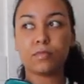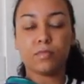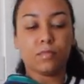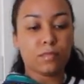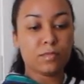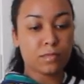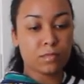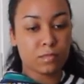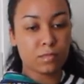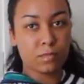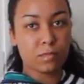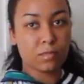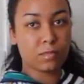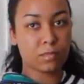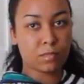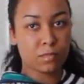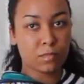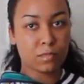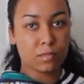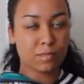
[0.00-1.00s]
really my
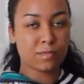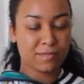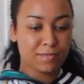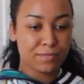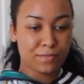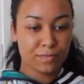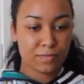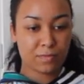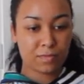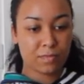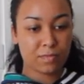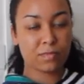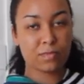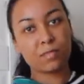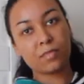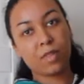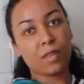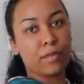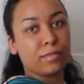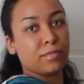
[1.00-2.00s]
favorite, but like
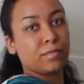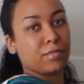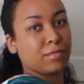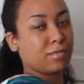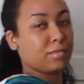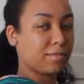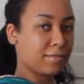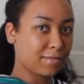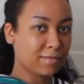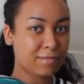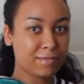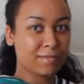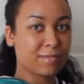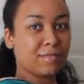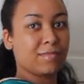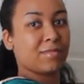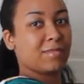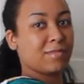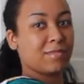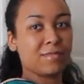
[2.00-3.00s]
this I love.
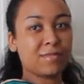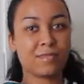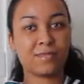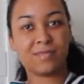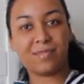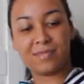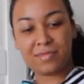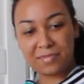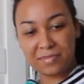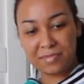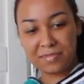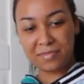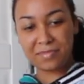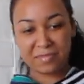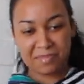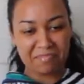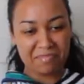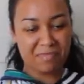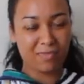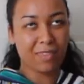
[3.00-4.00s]
And it's got like a
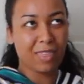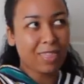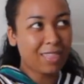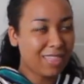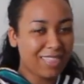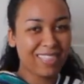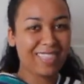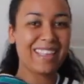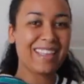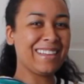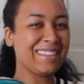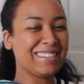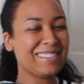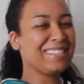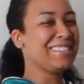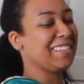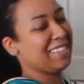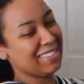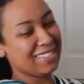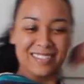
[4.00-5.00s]
chunky label down at the
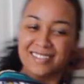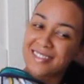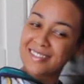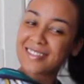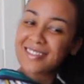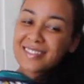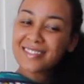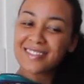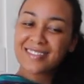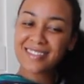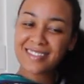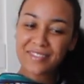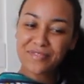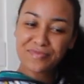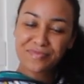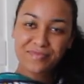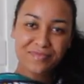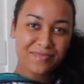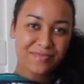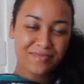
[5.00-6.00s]
bottom. I don't know what
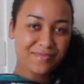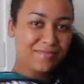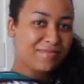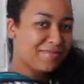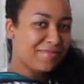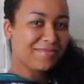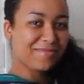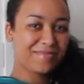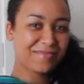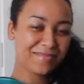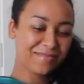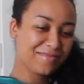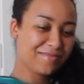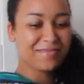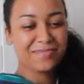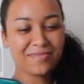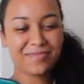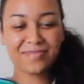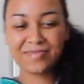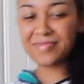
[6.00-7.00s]
else to say about this.
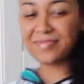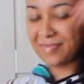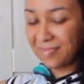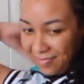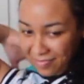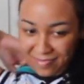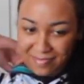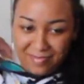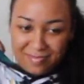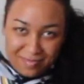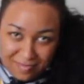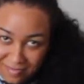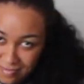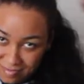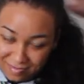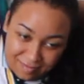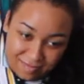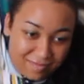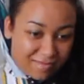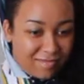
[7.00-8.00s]
What size did I get this one
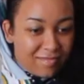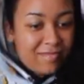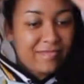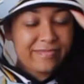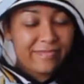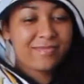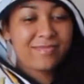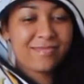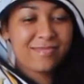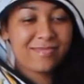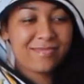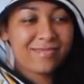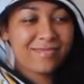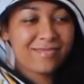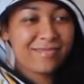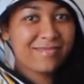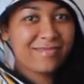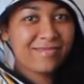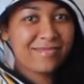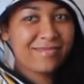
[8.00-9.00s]
in? A large
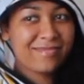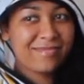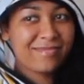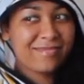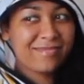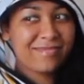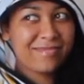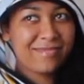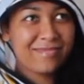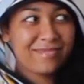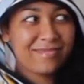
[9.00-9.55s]
and I love